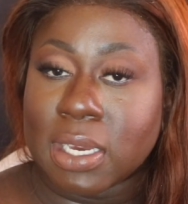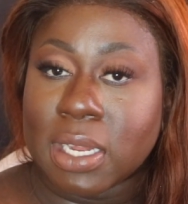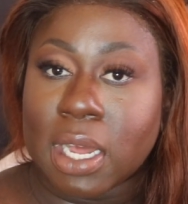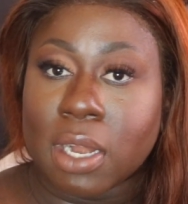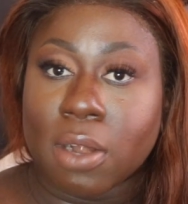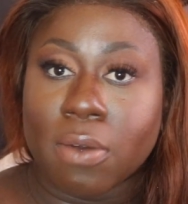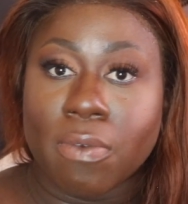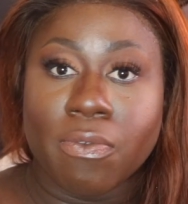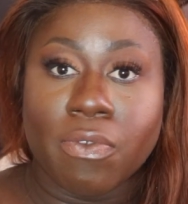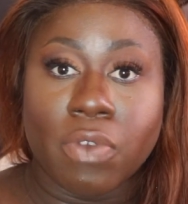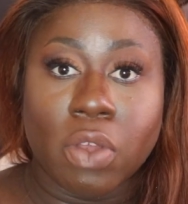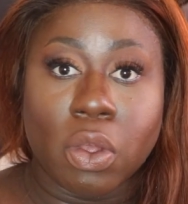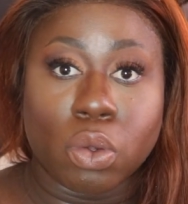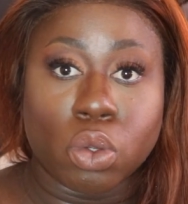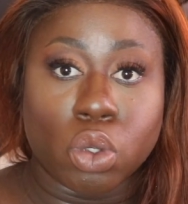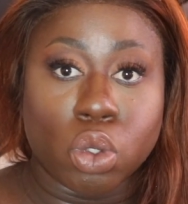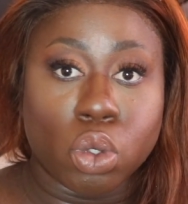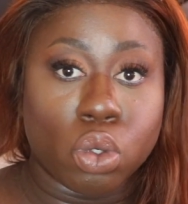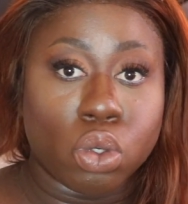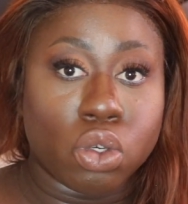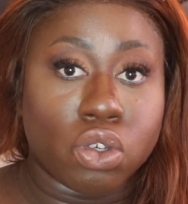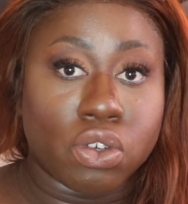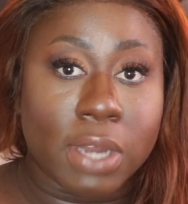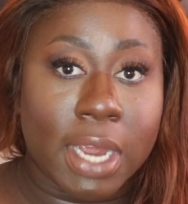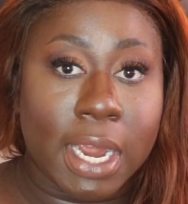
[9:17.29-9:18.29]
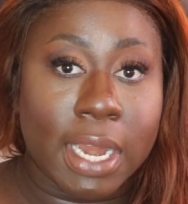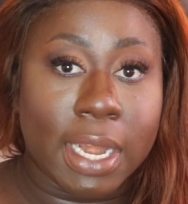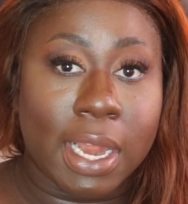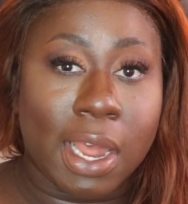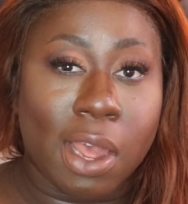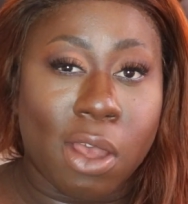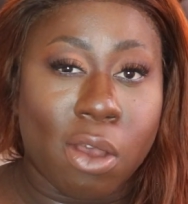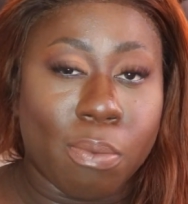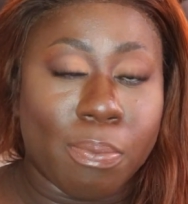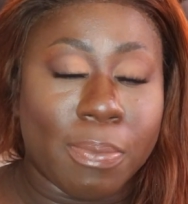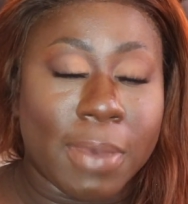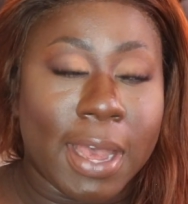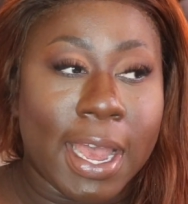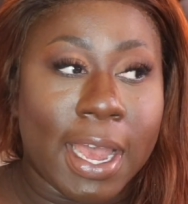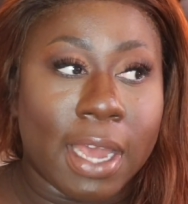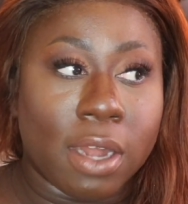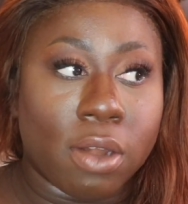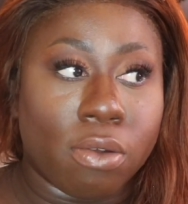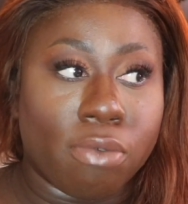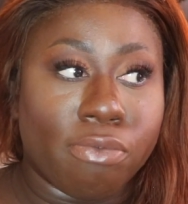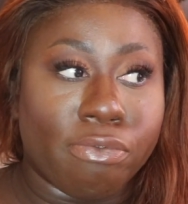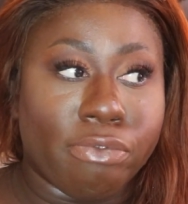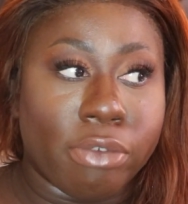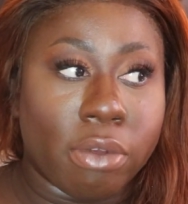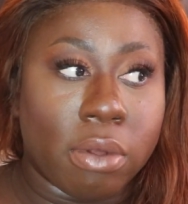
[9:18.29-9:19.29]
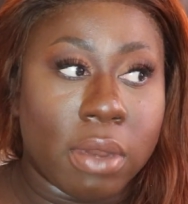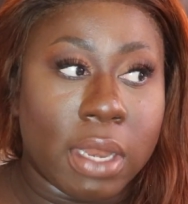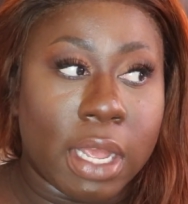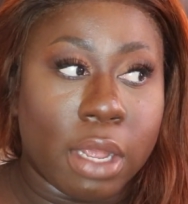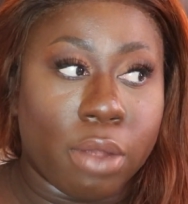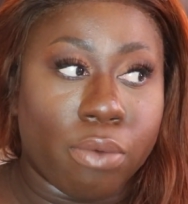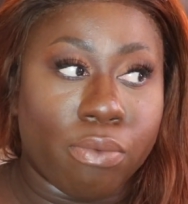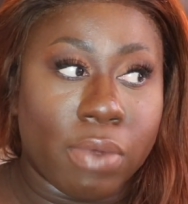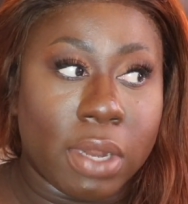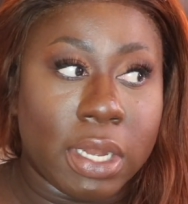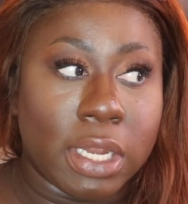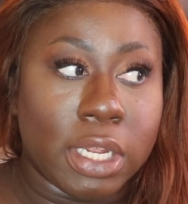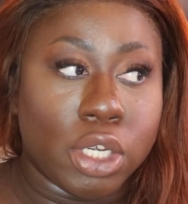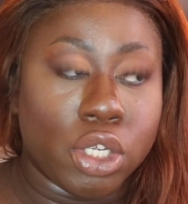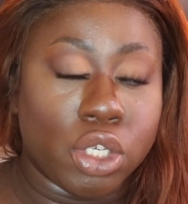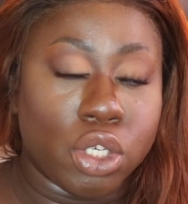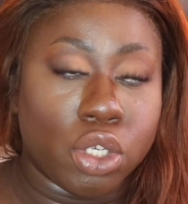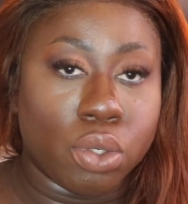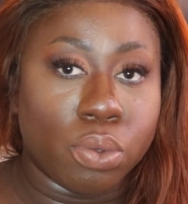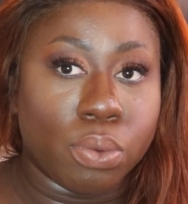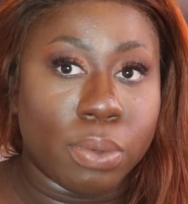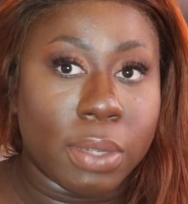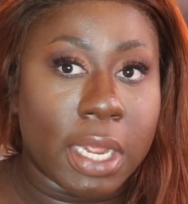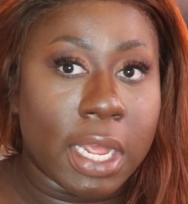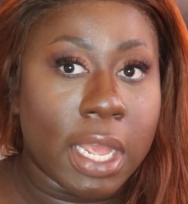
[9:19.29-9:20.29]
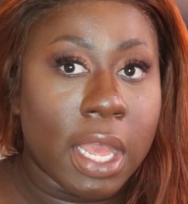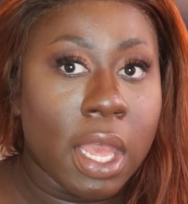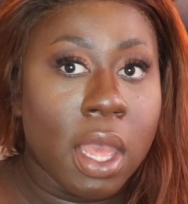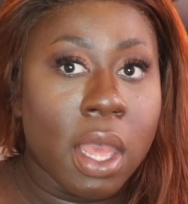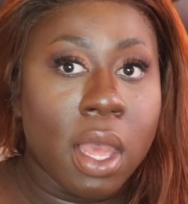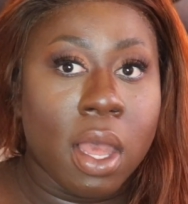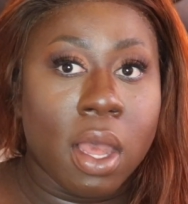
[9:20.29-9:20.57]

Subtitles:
I don't feel too dried out, but I don't feel like really dewy.